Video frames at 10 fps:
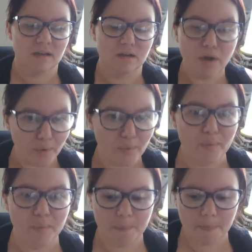
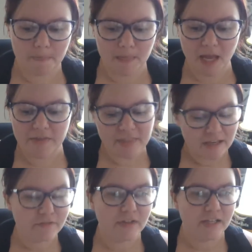no. And
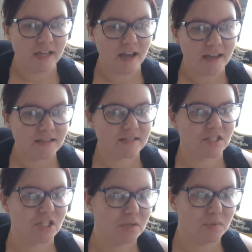thankfully, I guess
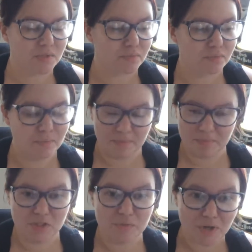she was
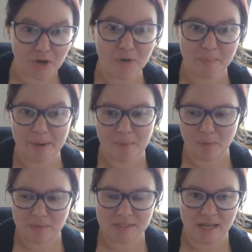hurt by
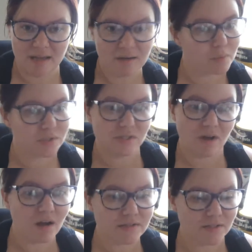what we said, which is
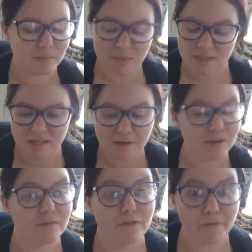awesome because I don't
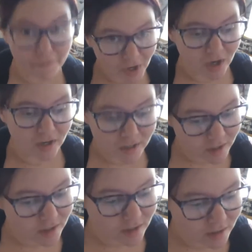give a
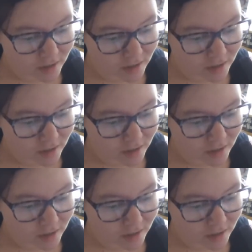fuck.